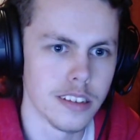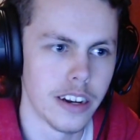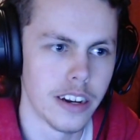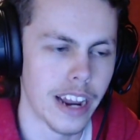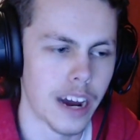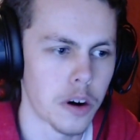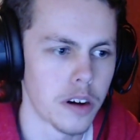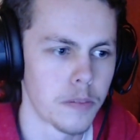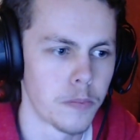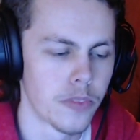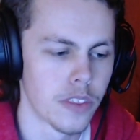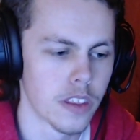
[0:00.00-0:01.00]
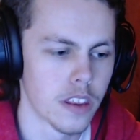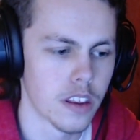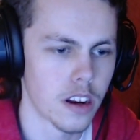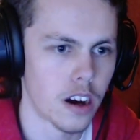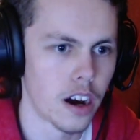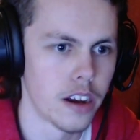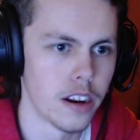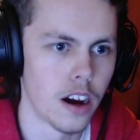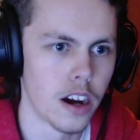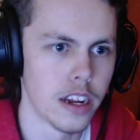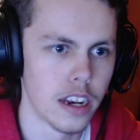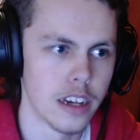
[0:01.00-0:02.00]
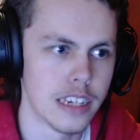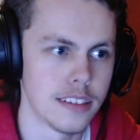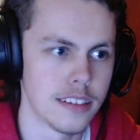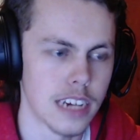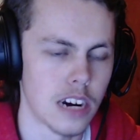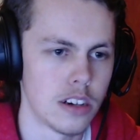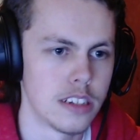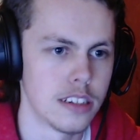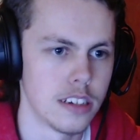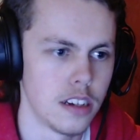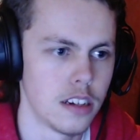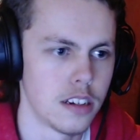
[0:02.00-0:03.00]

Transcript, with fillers: and now I'm, I, I like his character.